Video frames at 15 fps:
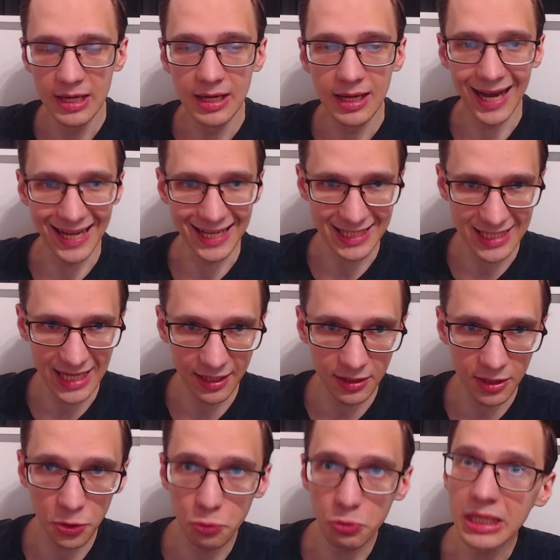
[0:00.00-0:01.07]
I take the
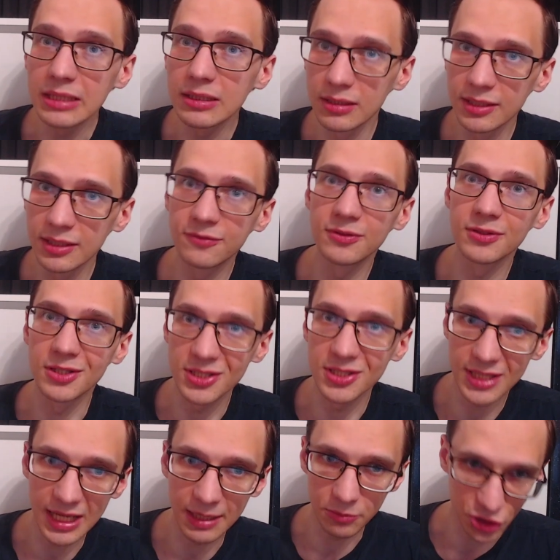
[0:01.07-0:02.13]
queen, deliver the
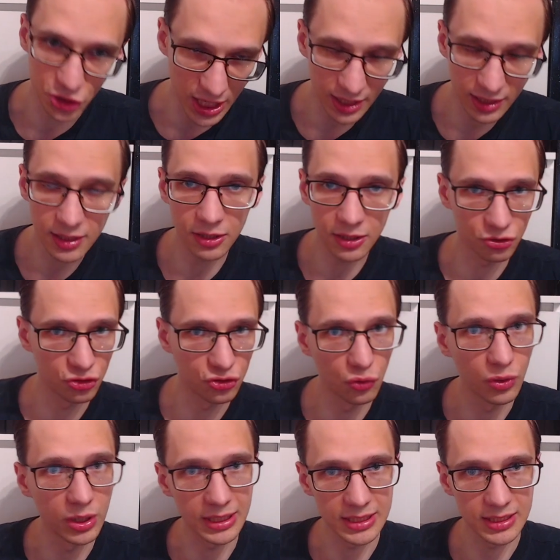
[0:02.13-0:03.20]
same check,
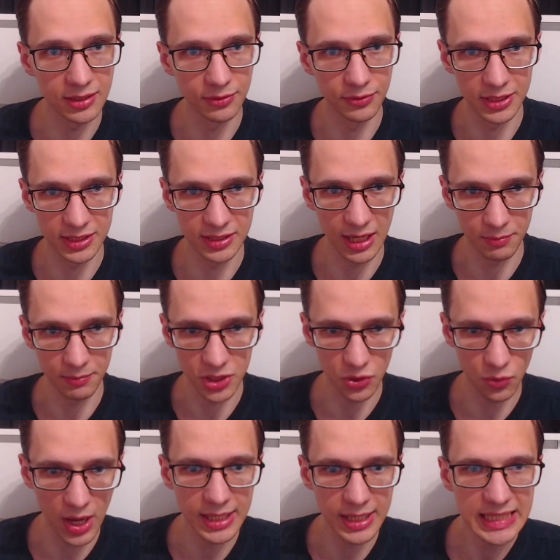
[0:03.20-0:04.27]
controlling still the same
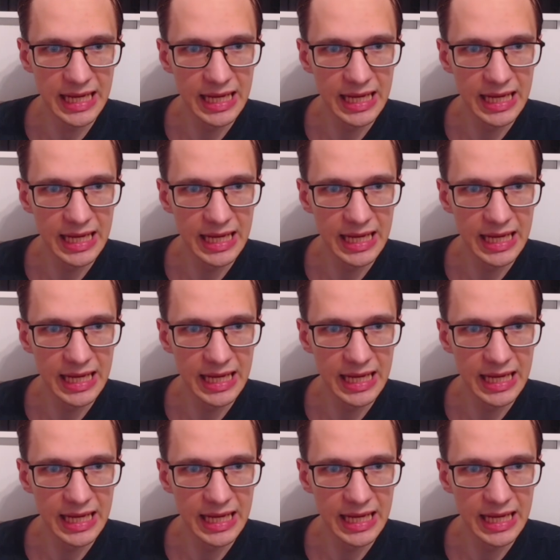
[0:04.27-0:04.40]
squares.